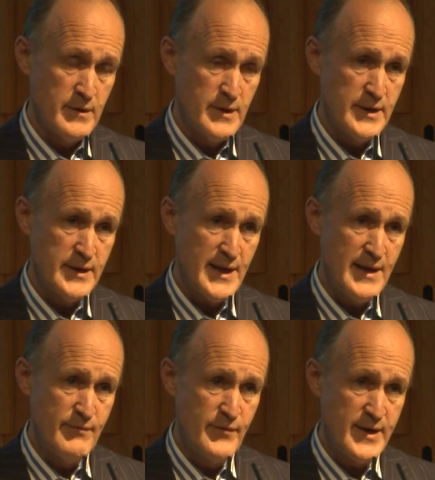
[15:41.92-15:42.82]
and
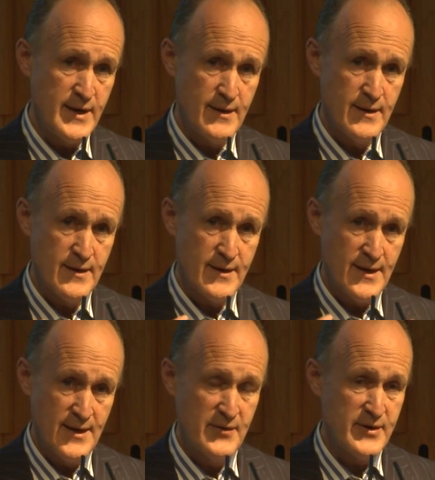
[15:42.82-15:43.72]
every
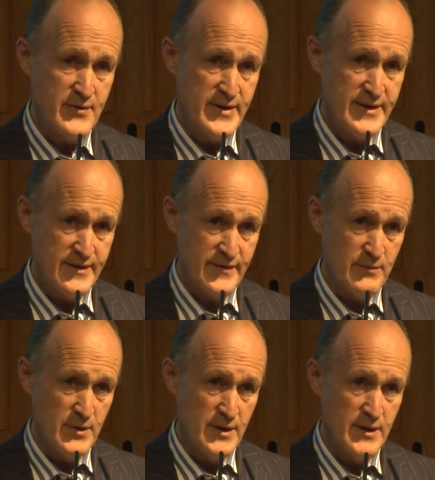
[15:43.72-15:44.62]
colour and creed, as it
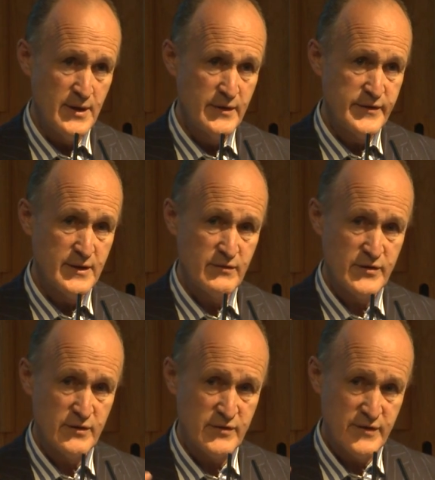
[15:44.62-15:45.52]
were, to
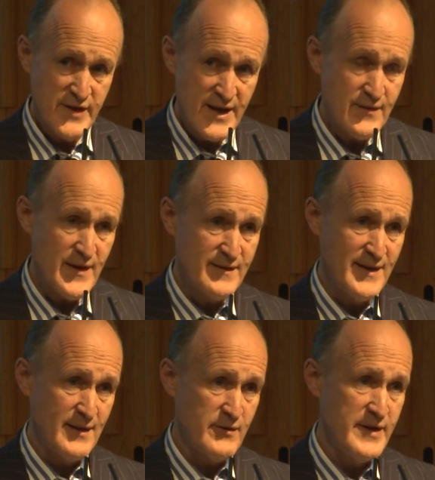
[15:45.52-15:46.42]
take their
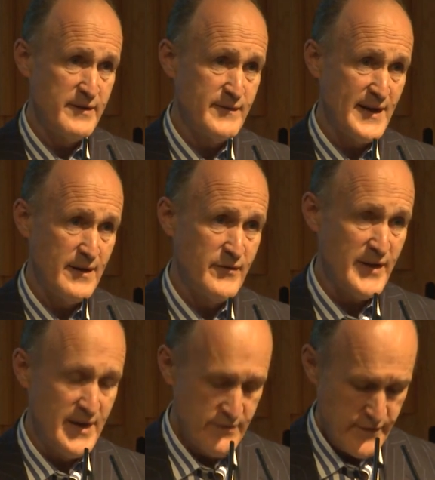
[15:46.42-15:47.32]
creative talents
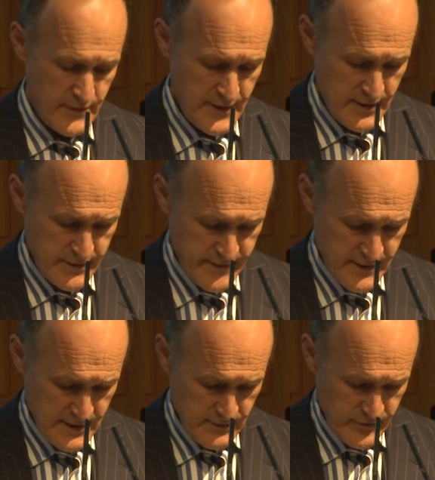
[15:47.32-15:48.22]
into the arts
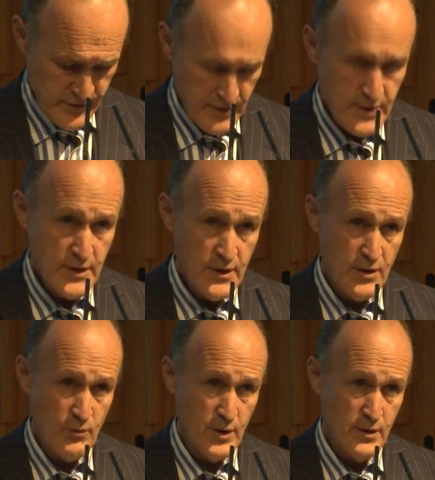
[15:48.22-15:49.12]
and culture
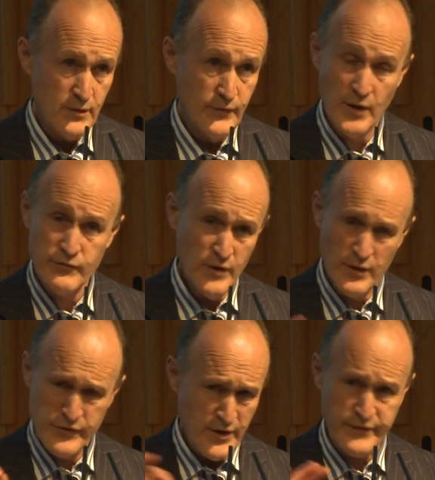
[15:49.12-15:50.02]
world?
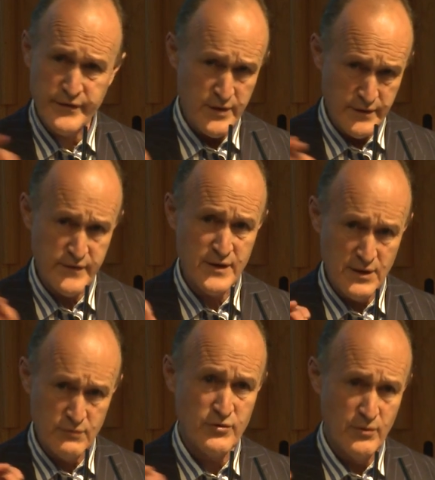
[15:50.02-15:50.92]
Not just arts and
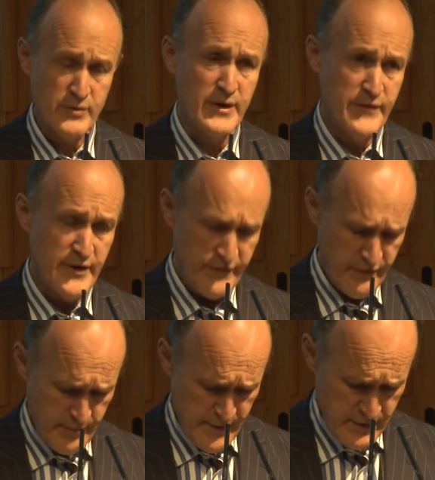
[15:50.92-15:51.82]
cultural
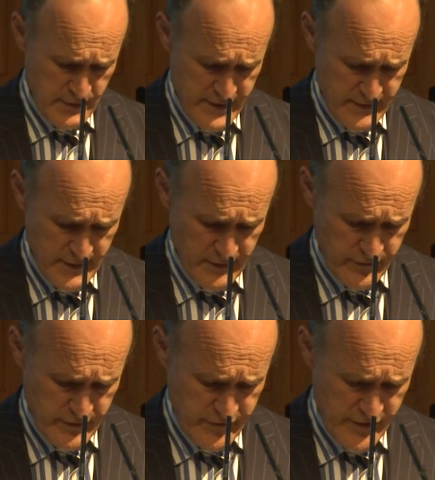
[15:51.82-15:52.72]
organisations, but the creative
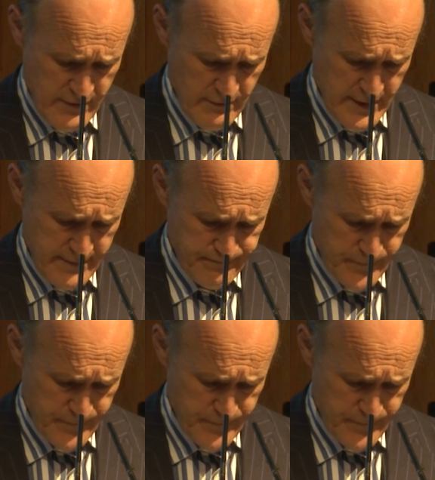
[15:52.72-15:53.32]
industries generally.